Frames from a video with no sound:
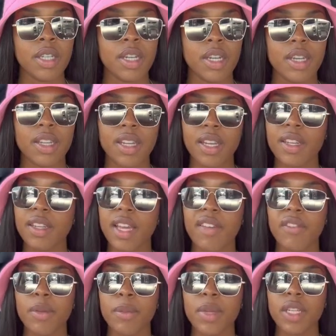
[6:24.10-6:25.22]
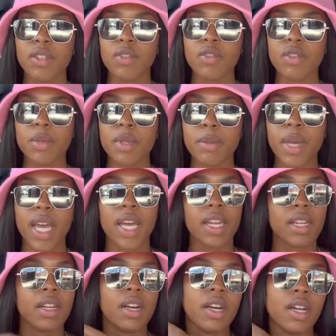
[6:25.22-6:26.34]
And they haven't been doing me bad
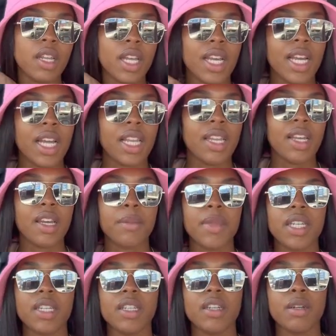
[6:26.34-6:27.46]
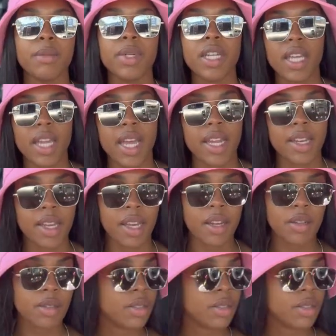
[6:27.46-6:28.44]
at all. Like, I love me a little bucket hat now.